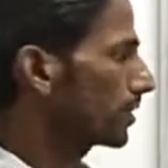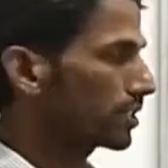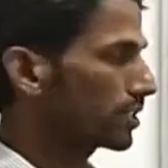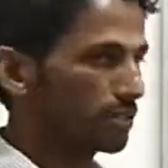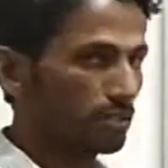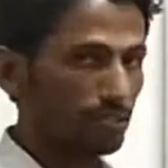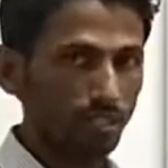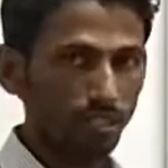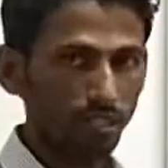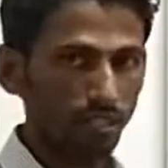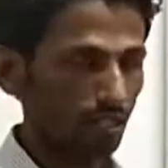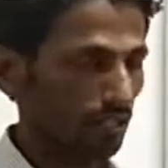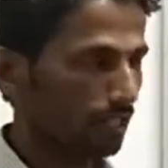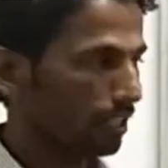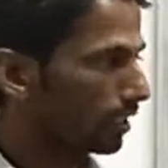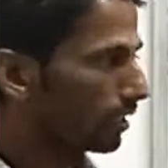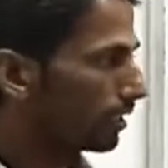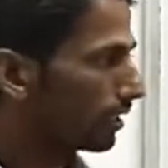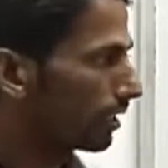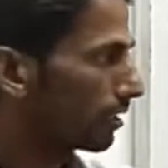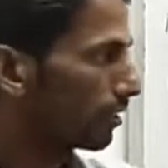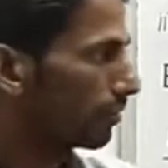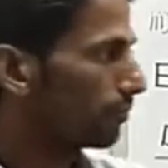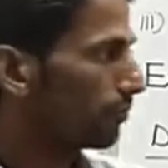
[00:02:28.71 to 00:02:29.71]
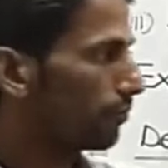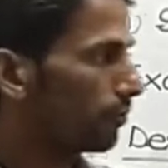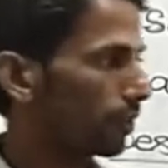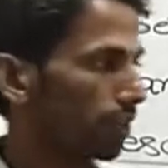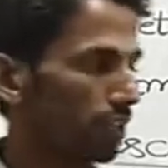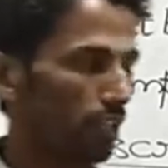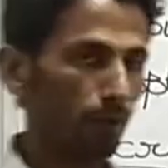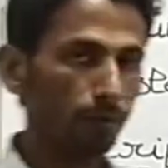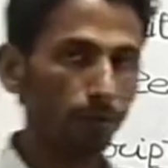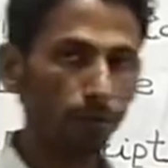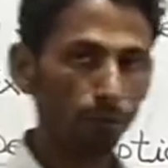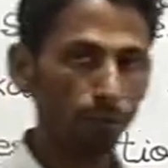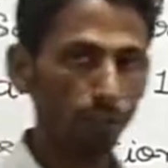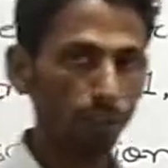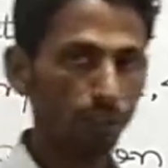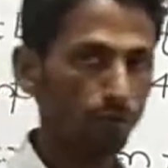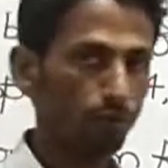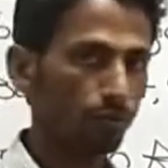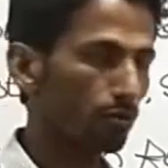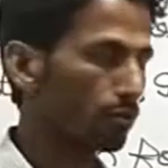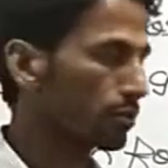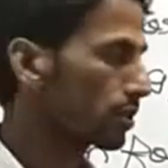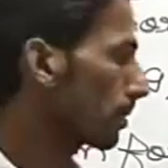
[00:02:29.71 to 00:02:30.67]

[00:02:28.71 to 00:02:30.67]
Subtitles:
Just see, in the rough work I am going to do